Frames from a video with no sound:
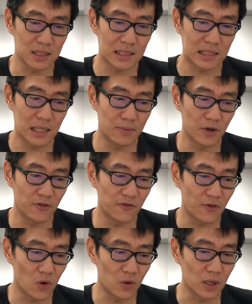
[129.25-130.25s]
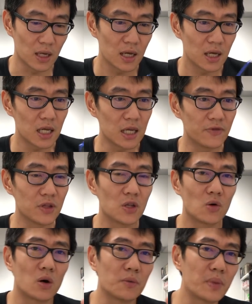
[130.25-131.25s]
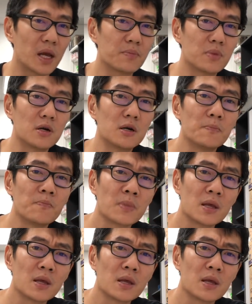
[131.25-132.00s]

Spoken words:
slimmer phone, even though on paper